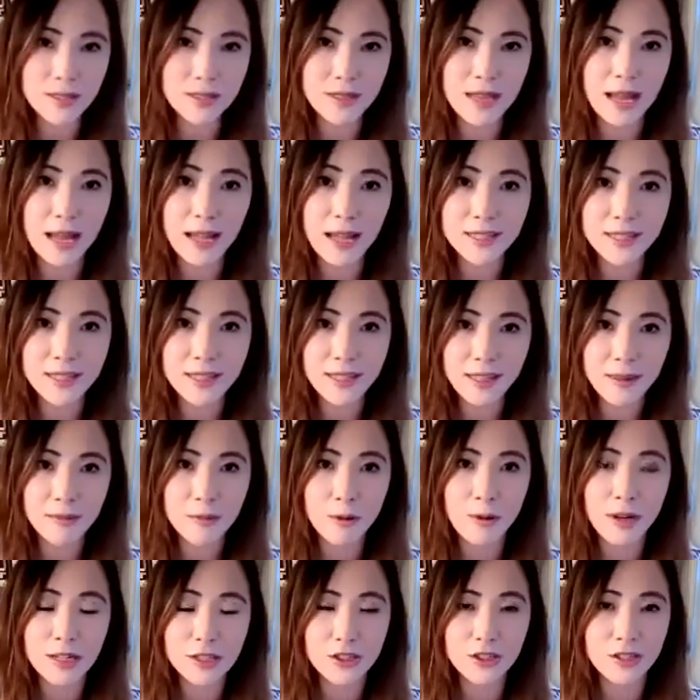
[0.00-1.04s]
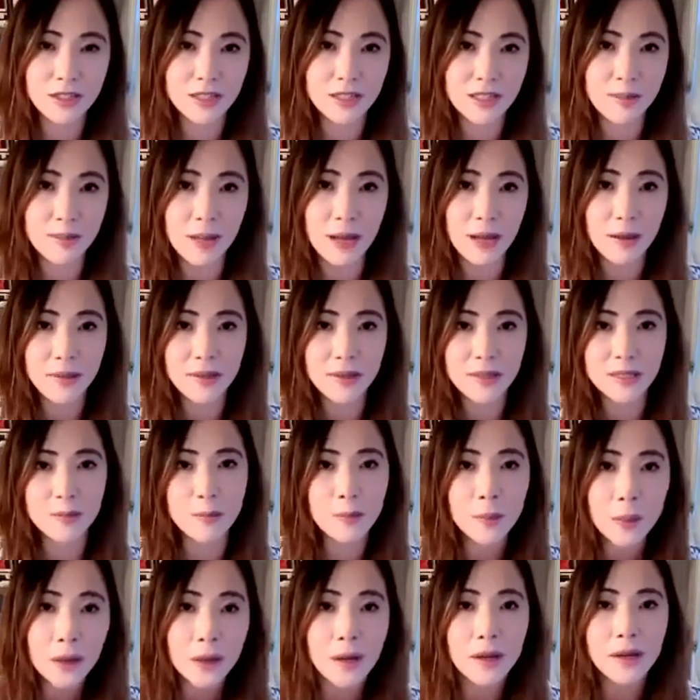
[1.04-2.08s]
asking them questions about this
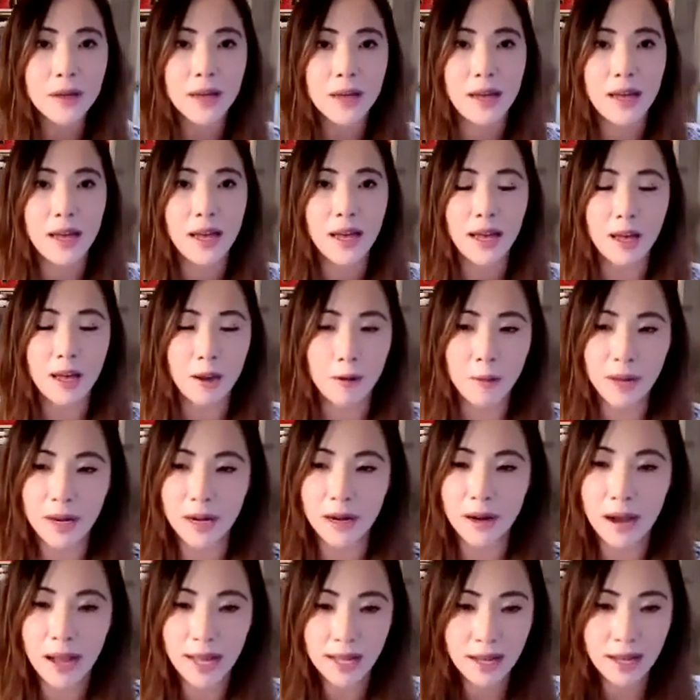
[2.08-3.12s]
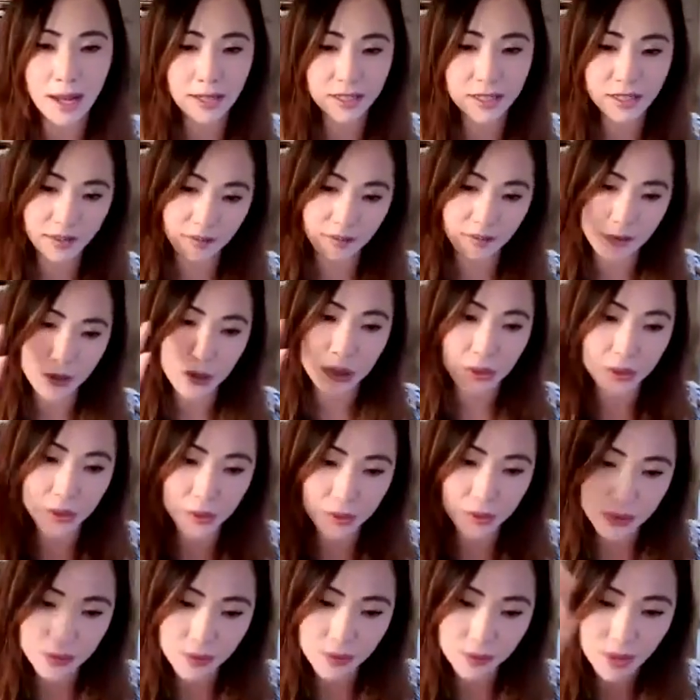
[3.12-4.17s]
book, where I kind of
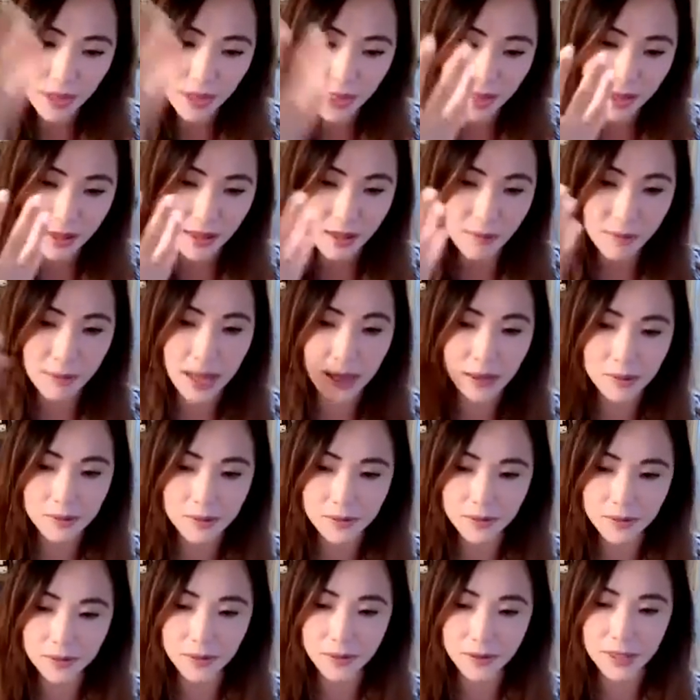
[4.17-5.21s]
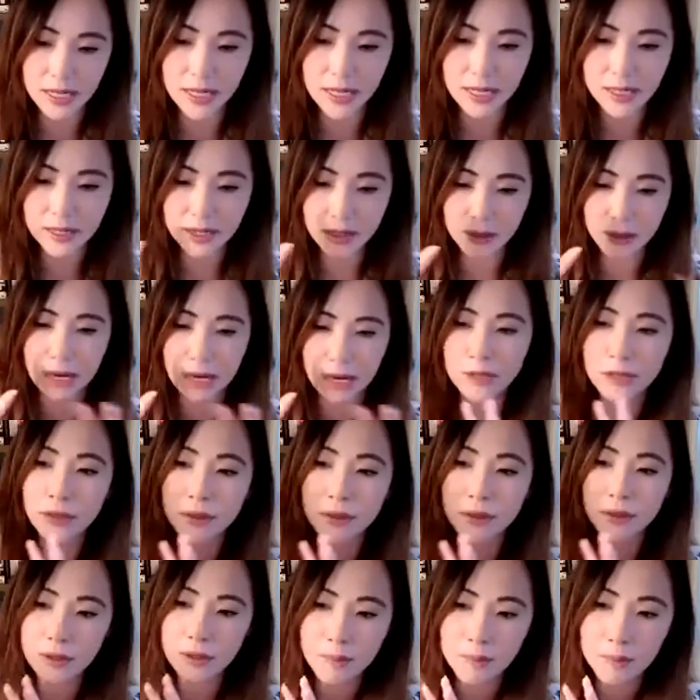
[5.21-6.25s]
knew the boundaries, or I knew
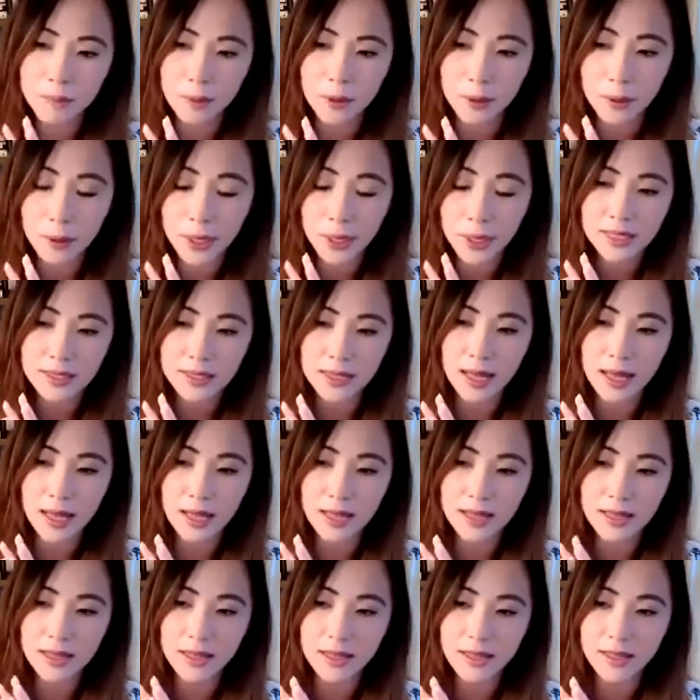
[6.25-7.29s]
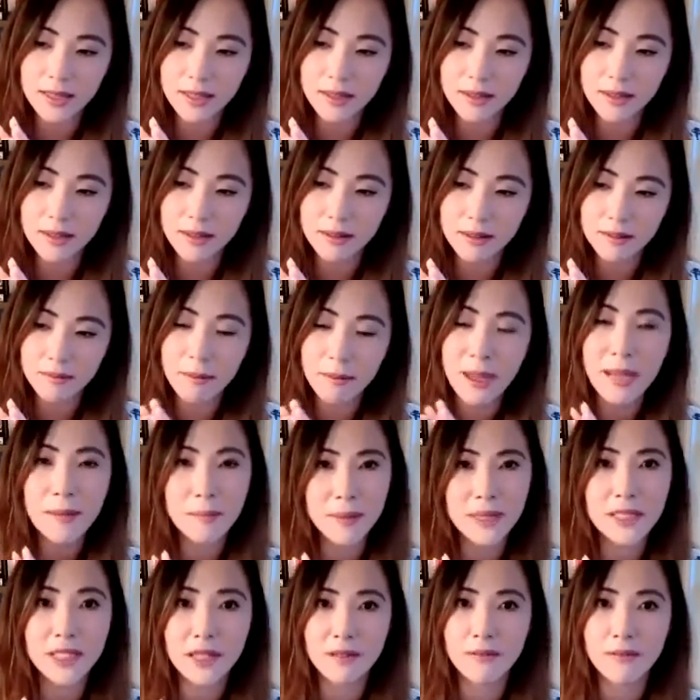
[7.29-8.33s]
the points that might be
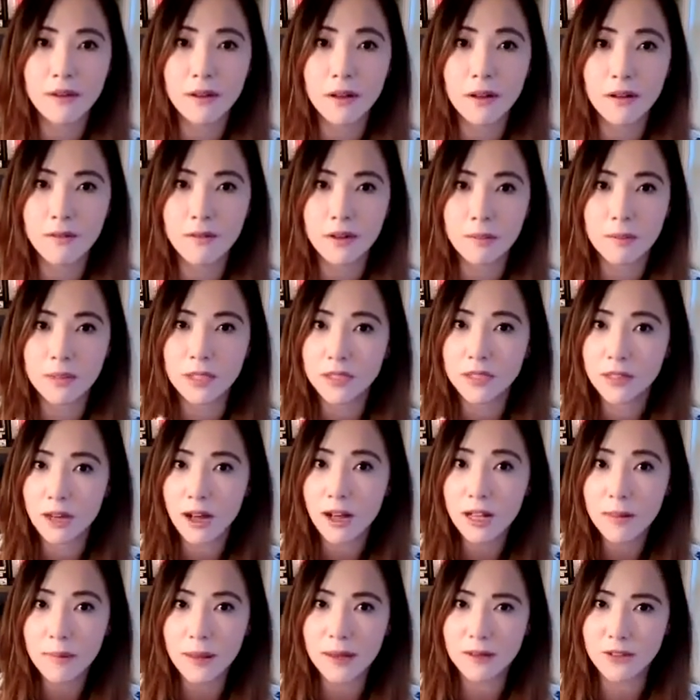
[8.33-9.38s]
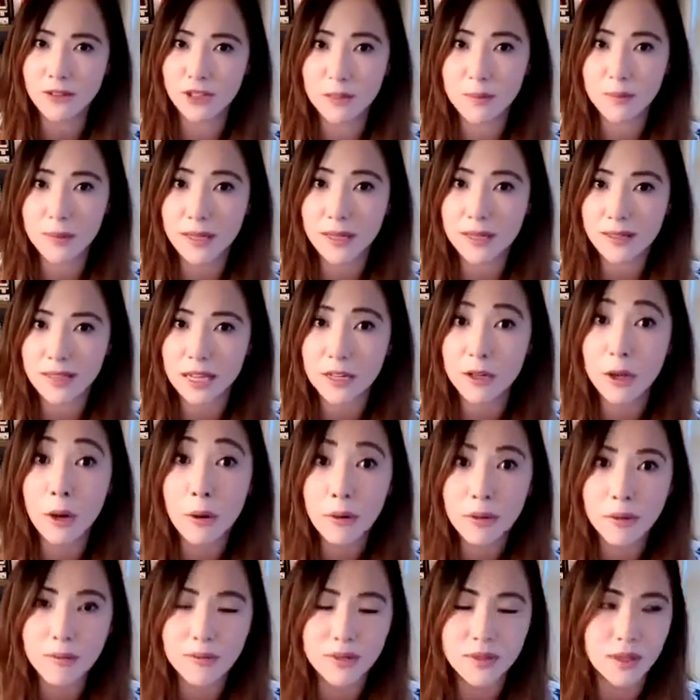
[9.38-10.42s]
difficult for them to talk about just because I know
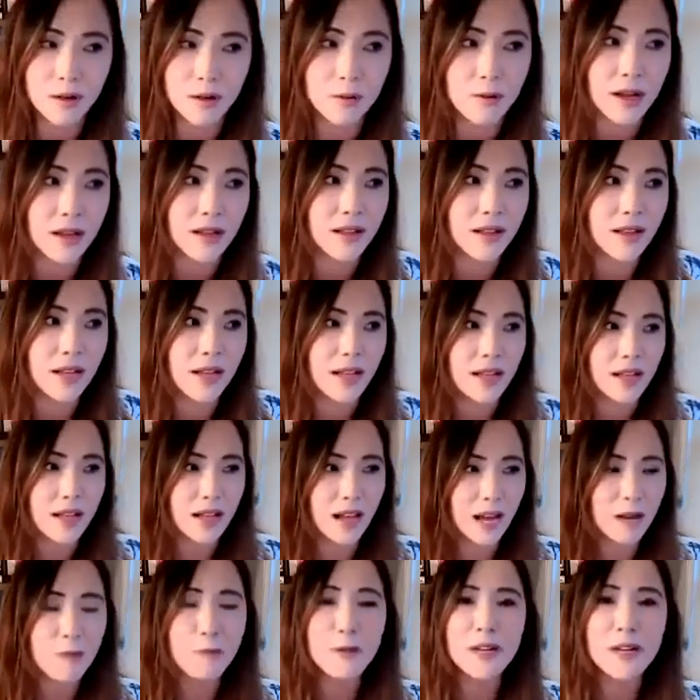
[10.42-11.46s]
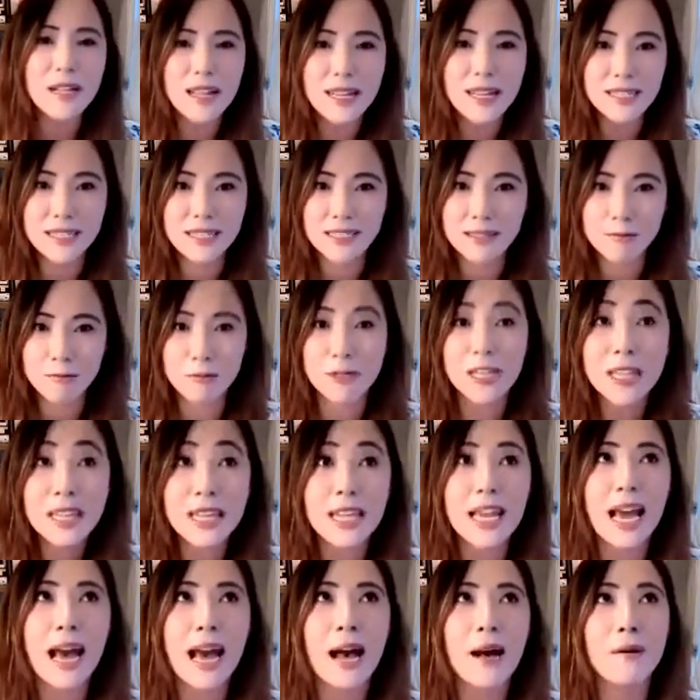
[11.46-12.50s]
them so well, I realized really
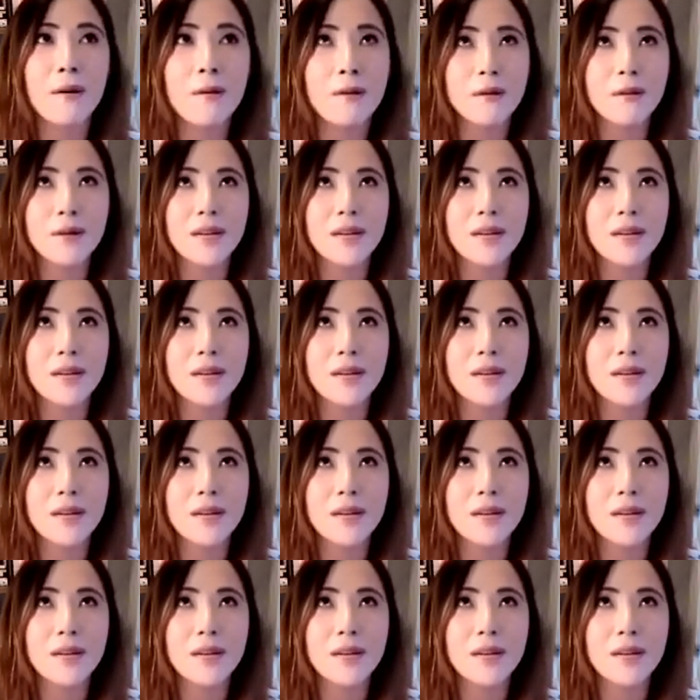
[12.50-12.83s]
how